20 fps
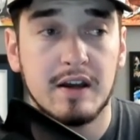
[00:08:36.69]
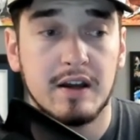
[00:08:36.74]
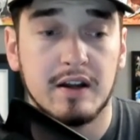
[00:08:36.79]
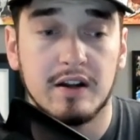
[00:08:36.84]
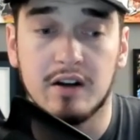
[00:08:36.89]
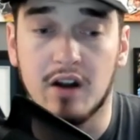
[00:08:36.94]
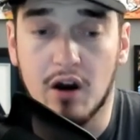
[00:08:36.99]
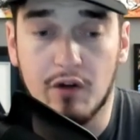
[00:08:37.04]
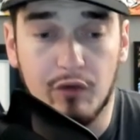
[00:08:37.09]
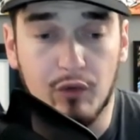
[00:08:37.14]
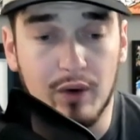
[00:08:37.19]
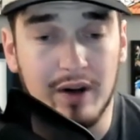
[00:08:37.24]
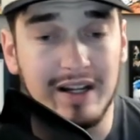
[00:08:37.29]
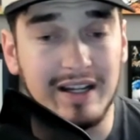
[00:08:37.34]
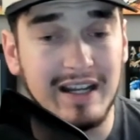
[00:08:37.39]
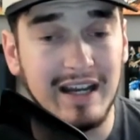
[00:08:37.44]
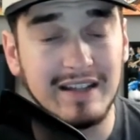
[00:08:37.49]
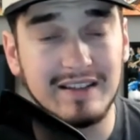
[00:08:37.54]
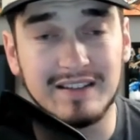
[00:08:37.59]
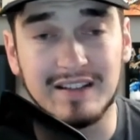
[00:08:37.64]
You know, if we
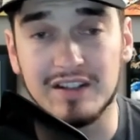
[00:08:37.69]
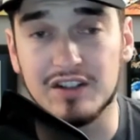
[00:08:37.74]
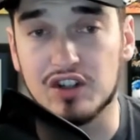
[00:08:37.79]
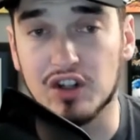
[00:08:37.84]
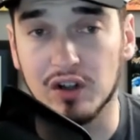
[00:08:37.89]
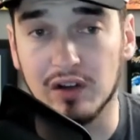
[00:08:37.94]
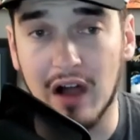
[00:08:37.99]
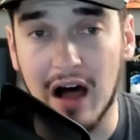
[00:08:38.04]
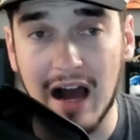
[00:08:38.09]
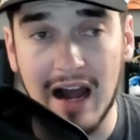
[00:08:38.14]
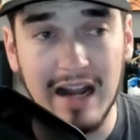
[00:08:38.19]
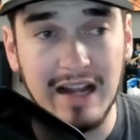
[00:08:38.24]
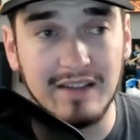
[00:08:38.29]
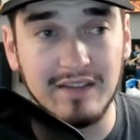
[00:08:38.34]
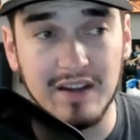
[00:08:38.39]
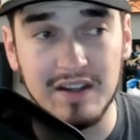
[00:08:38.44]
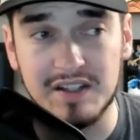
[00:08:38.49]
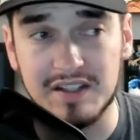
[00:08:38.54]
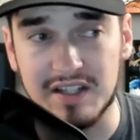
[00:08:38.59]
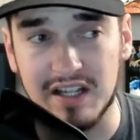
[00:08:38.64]
get to July and
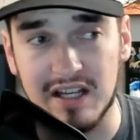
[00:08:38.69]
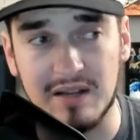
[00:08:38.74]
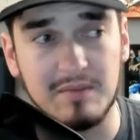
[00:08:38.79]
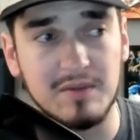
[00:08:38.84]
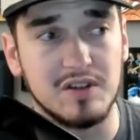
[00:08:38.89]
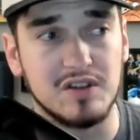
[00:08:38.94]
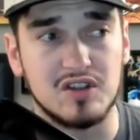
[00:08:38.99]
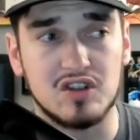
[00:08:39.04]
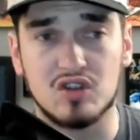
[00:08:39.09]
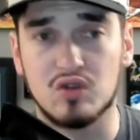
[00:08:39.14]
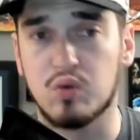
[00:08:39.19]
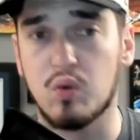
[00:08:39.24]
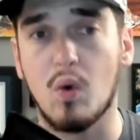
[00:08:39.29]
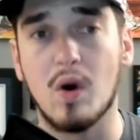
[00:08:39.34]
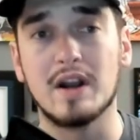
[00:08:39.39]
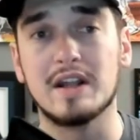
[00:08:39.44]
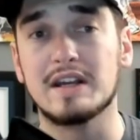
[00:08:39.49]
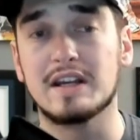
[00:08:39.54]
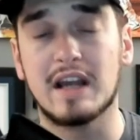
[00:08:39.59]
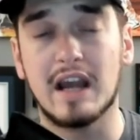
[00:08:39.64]
this team is
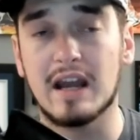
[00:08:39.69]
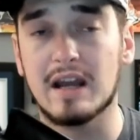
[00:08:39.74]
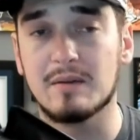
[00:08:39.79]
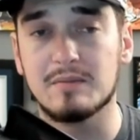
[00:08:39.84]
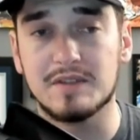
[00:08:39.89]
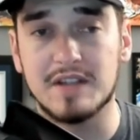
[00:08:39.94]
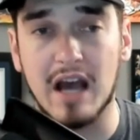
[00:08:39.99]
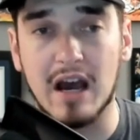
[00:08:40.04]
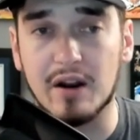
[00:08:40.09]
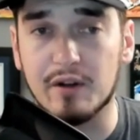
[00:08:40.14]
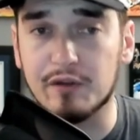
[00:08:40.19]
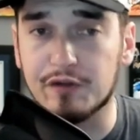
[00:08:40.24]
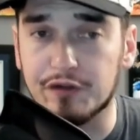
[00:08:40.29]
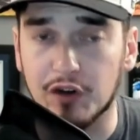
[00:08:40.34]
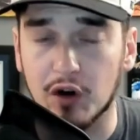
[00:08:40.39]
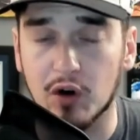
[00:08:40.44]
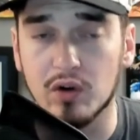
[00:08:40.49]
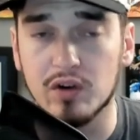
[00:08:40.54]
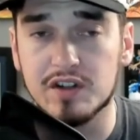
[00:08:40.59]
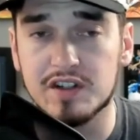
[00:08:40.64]
20 games out of
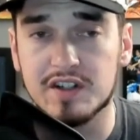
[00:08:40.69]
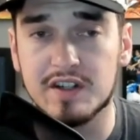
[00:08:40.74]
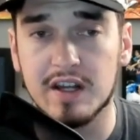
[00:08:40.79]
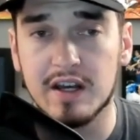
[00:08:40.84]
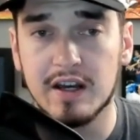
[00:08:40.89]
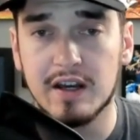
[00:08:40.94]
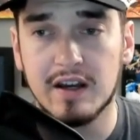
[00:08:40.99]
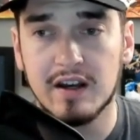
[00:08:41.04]
first,